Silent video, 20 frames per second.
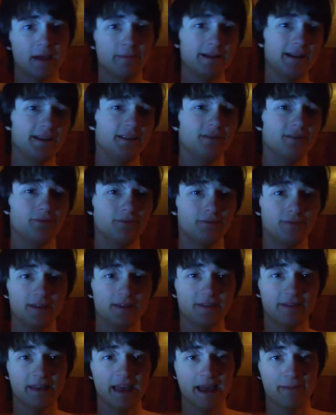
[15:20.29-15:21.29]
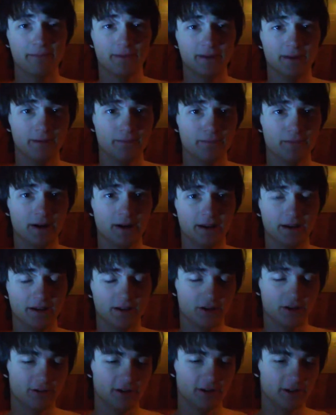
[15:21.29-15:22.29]
I mean, he's happy,
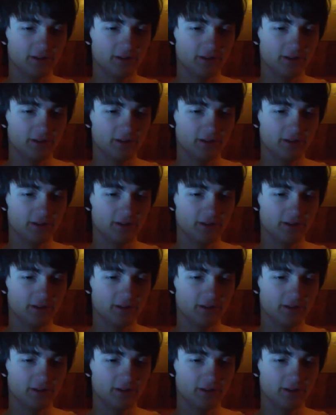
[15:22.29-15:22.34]
but, you know,